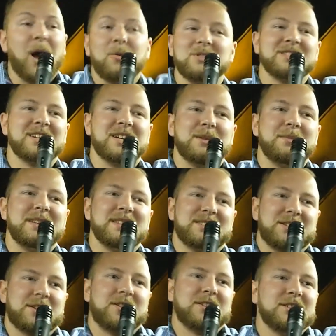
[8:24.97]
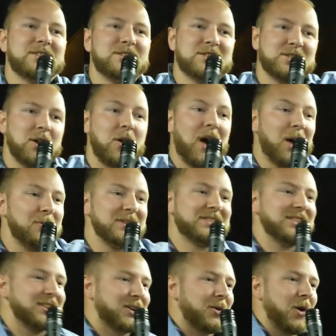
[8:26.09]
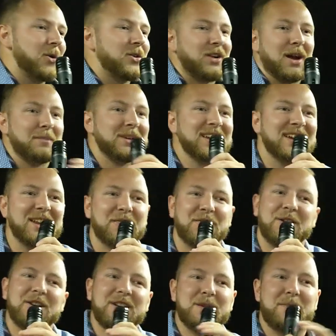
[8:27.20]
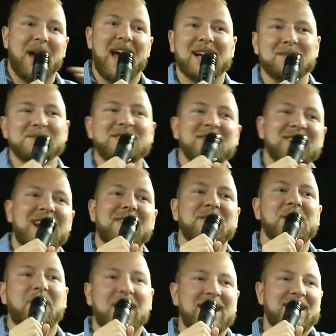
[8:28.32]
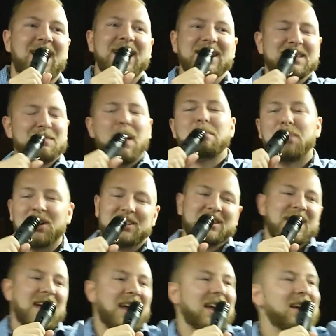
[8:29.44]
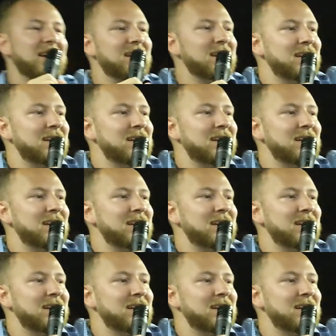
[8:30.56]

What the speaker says: I wasn't going to be discouraged, so I went to the Kroger. I'm going to get a 30-pack. I'm still going to have a great night. It's my birthday.